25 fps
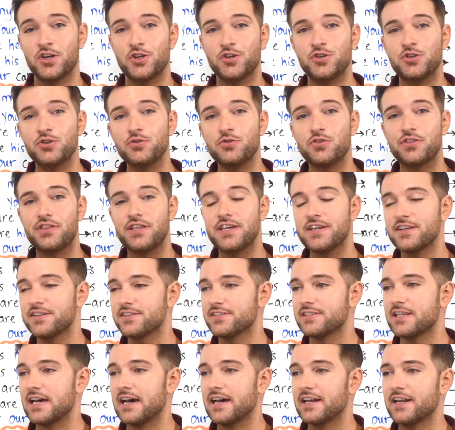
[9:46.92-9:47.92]
do
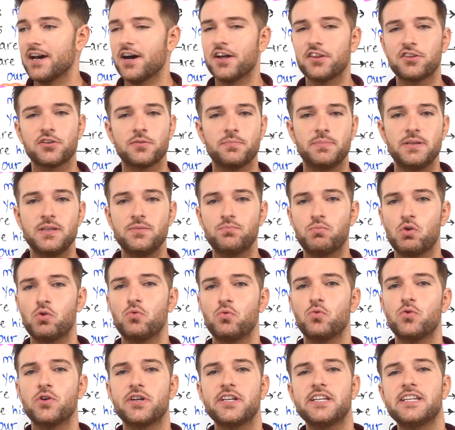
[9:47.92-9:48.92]
things that other
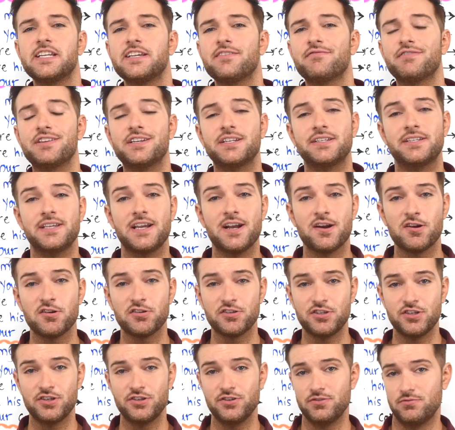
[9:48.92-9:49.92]
people wouldn't even
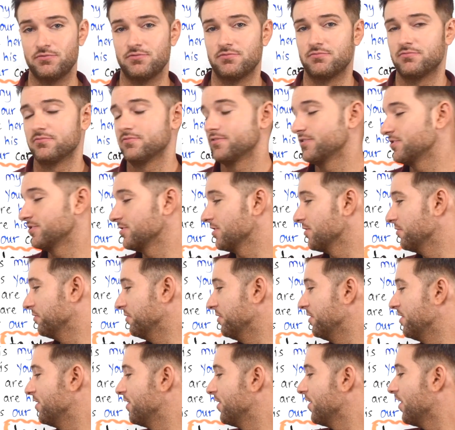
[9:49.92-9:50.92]
dare to do.
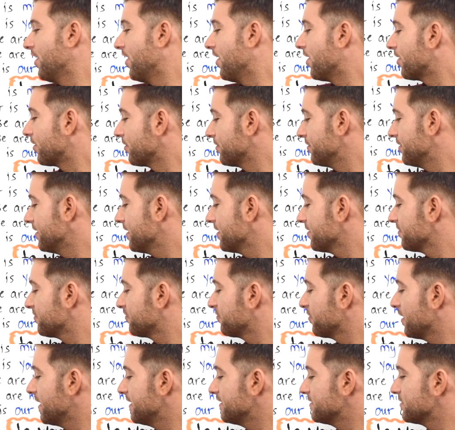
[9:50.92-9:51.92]
So, are their
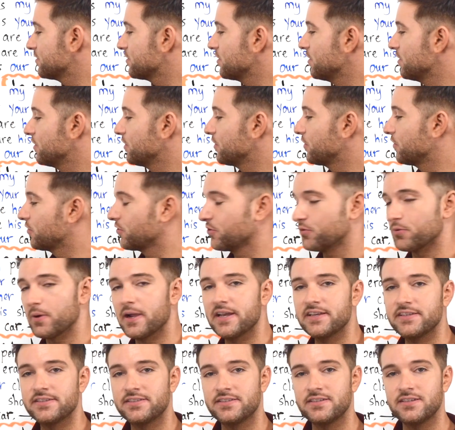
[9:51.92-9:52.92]
friends
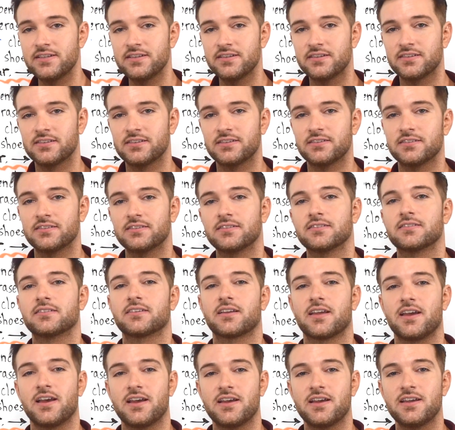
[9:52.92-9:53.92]
crazy?
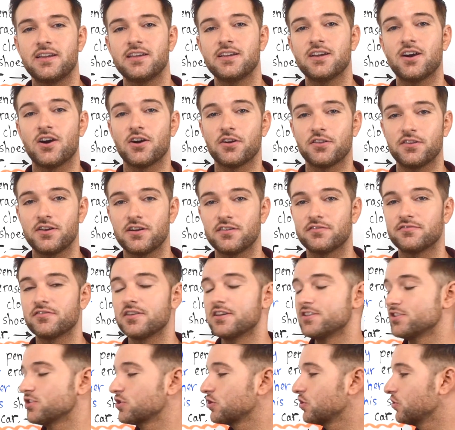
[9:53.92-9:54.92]
Okay, are their
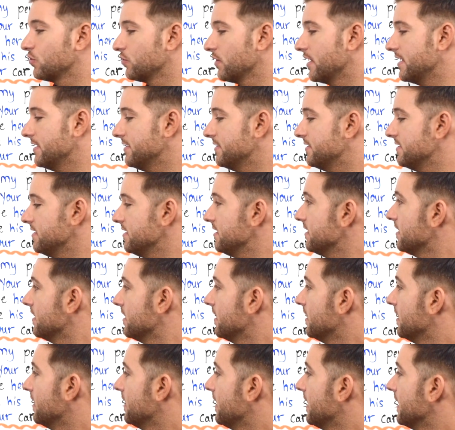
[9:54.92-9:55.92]
friends crazy?
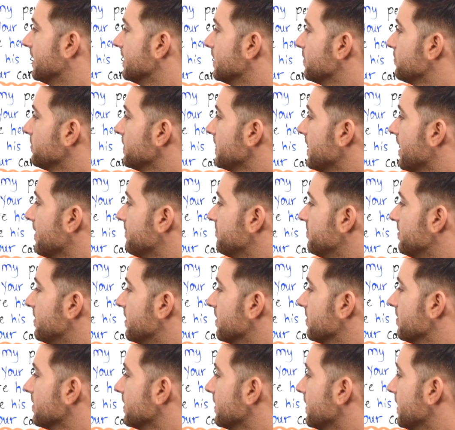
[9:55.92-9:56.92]
And then we have
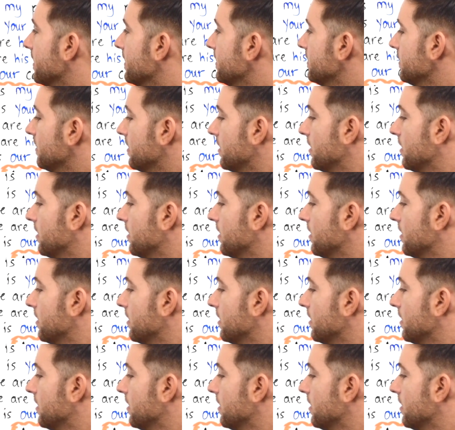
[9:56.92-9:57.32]
there again.